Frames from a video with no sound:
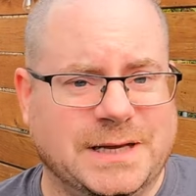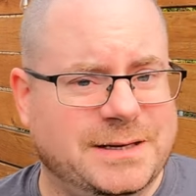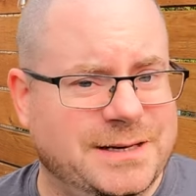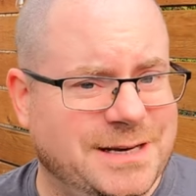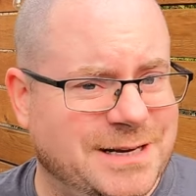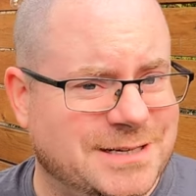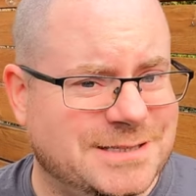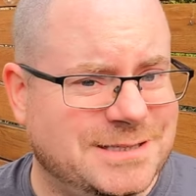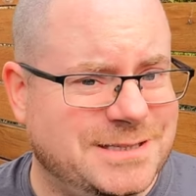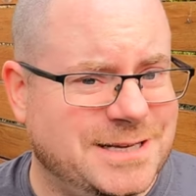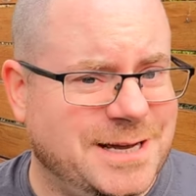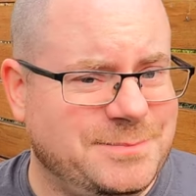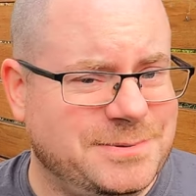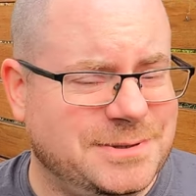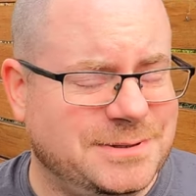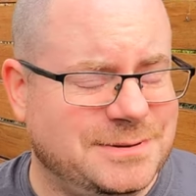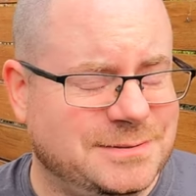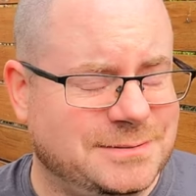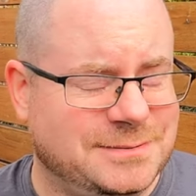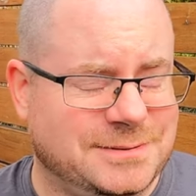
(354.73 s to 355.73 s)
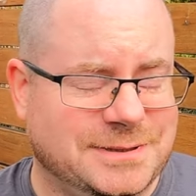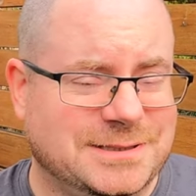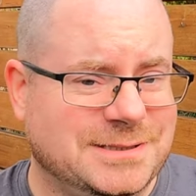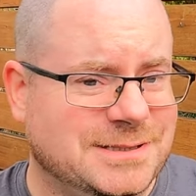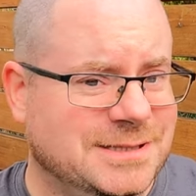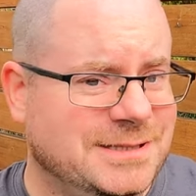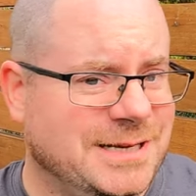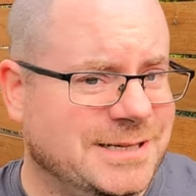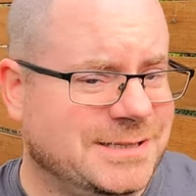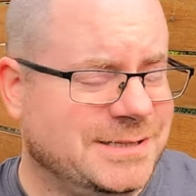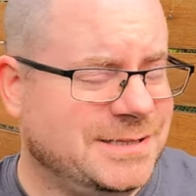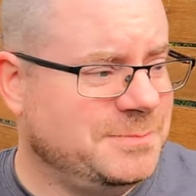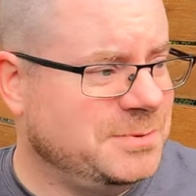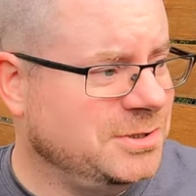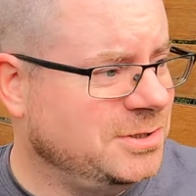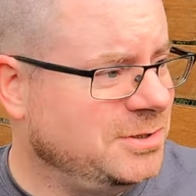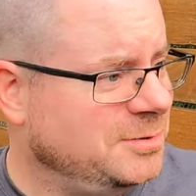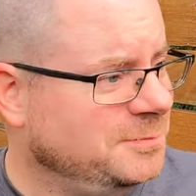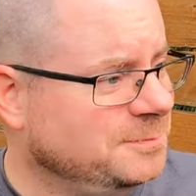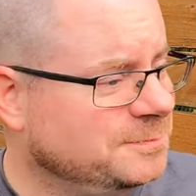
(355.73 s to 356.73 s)
Next step is the tasty
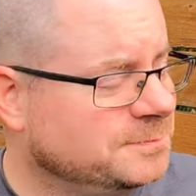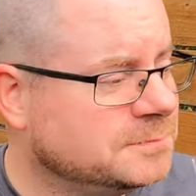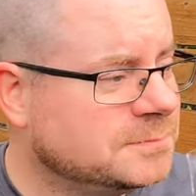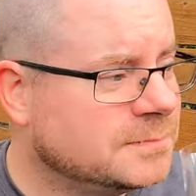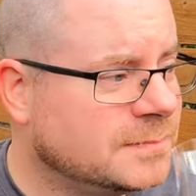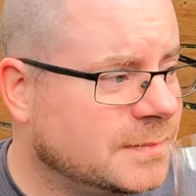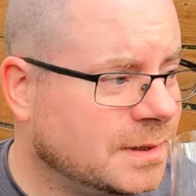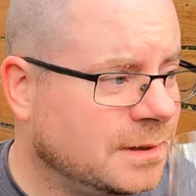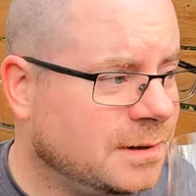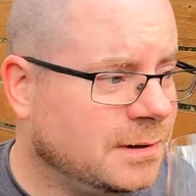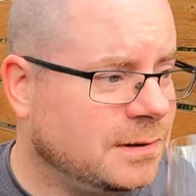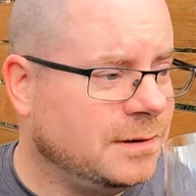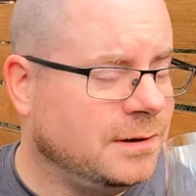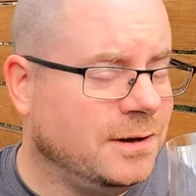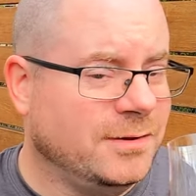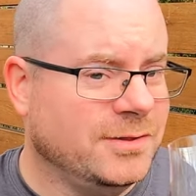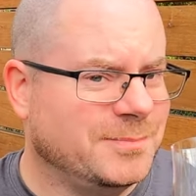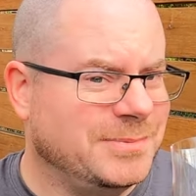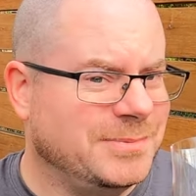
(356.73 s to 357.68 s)
poo on